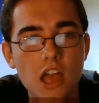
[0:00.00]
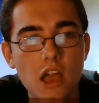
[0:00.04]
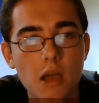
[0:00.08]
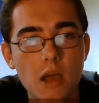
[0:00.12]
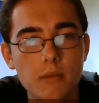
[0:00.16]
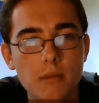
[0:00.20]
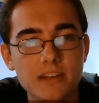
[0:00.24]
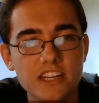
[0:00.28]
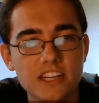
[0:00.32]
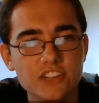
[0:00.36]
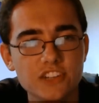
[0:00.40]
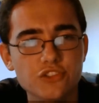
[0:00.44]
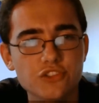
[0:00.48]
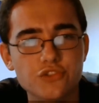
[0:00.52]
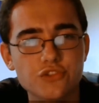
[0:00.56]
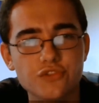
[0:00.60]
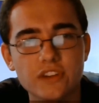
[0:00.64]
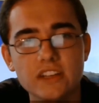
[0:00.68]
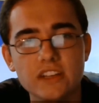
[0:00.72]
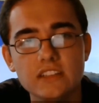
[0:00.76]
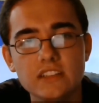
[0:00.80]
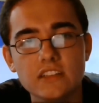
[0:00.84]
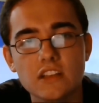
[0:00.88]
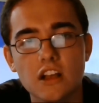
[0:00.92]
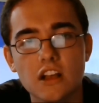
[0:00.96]
A potential
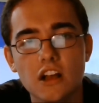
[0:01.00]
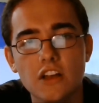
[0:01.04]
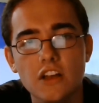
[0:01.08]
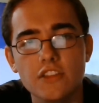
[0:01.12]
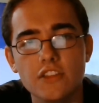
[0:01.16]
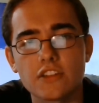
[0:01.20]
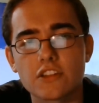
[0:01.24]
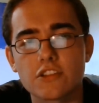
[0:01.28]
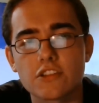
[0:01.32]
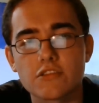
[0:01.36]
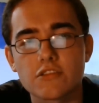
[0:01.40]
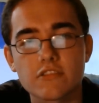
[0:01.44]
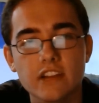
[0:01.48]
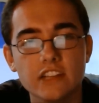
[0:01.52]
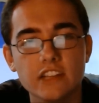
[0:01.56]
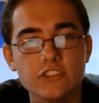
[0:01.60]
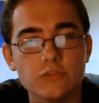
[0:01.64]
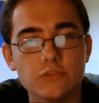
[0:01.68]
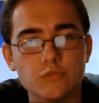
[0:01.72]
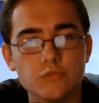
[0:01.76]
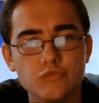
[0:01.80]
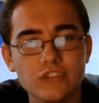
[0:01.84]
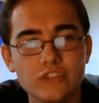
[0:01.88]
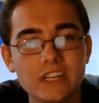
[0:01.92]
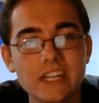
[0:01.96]
crazy card that could create
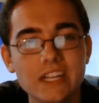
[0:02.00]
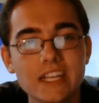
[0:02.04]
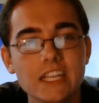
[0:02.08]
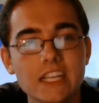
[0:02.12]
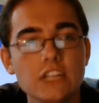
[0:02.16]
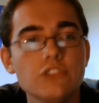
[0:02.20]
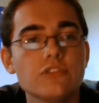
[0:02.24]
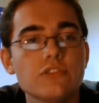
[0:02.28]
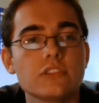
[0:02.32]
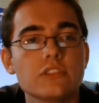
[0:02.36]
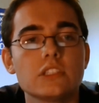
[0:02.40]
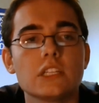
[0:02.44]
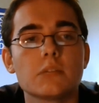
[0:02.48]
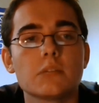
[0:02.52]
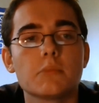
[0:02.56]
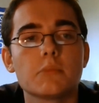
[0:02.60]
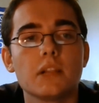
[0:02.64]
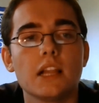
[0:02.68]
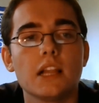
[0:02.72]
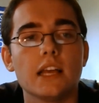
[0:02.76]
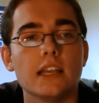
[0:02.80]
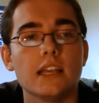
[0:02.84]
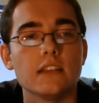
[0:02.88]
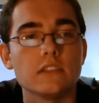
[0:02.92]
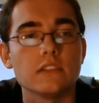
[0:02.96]
some really interesting
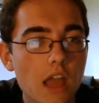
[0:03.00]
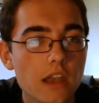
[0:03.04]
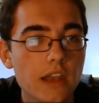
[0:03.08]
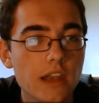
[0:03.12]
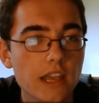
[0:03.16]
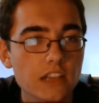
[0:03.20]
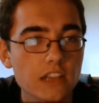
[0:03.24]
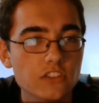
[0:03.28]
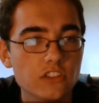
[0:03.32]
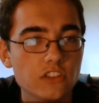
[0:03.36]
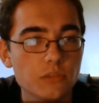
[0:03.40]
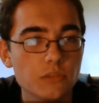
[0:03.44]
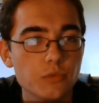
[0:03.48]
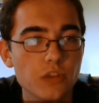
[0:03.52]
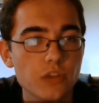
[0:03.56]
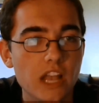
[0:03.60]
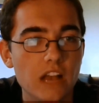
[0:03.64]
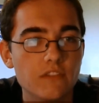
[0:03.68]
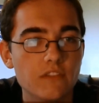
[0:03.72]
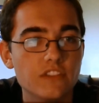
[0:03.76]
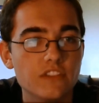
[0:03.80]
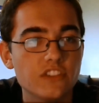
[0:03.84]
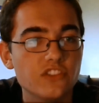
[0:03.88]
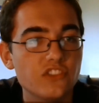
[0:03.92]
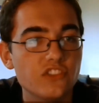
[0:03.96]
plays. Next up we
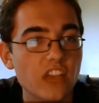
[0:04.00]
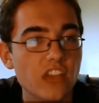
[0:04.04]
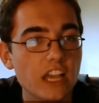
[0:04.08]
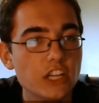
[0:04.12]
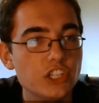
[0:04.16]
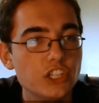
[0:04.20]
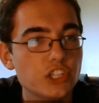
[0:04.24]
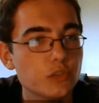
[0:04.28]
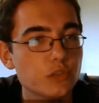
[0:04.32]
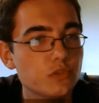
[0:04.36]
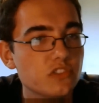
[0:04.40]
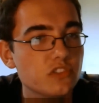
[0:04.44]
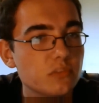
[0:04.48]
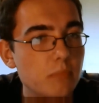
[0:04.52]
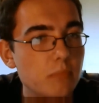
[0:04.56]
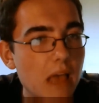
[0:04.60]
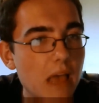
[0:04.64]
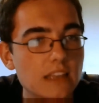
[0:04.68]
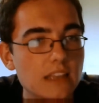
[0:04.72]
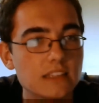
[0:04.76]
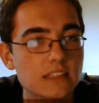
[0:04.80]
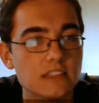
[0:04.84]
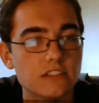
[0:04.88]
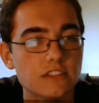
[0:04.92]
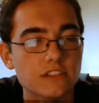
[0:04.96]
have the Sideshow
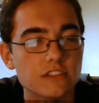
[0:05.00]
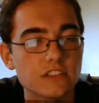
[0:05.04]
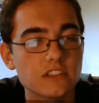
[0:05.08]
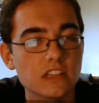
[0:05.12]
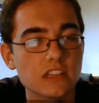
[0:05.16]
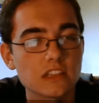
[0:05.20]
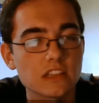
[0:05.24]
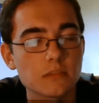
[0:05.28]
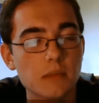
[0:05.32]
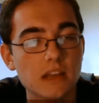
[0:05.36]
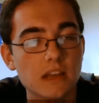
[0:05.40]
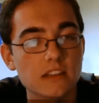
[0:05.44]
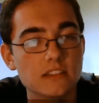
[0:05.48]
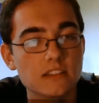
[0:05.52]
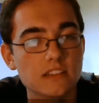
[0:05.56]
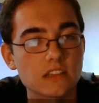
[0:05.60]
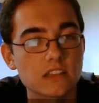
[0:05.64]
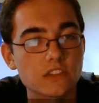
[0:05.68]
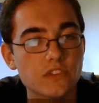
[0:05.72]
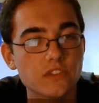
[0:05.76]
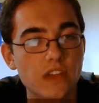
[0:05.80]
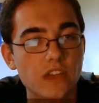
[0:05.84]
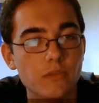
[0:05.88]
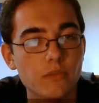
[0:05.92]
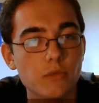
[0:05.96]
Spell Eater, 6 mana
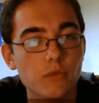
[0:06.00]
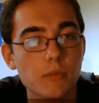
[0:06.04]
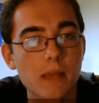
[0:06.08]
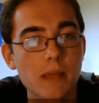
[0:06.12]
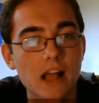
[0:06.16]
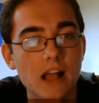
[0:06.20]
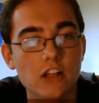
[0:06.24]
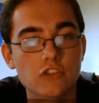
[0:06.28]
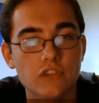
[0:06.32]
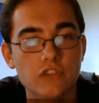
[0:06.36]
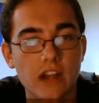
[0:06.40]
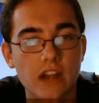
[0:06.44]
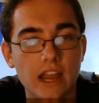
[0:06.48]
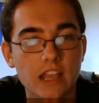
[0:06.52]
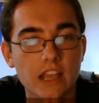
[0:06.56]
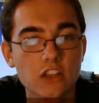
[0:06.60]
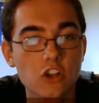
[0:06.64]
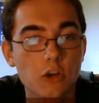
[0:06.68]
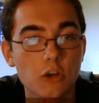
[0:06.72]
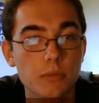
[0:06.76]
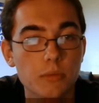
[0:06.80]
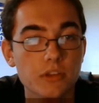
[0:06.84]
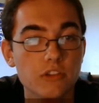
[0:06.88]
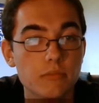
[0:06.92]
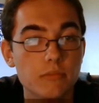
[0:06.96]
6/5 with Battlecry,
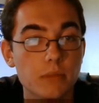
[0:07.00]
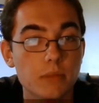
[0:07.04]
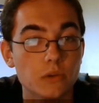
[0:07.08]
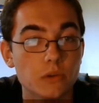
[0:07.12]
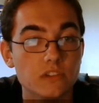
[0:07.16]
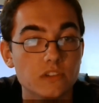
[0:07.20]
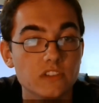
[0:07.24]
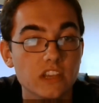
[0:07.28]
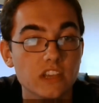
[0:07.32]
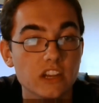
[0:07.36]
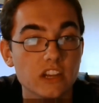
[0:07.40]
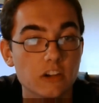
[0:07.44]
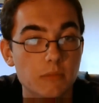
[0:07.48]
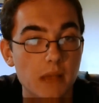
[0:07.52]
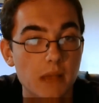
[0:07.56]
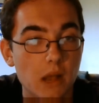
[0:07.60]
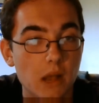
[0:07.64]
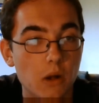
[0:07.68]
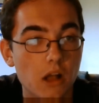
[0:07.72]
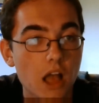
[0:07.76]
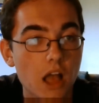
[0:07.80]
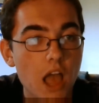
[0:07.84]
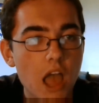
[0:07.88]
copy your opponent's hero power.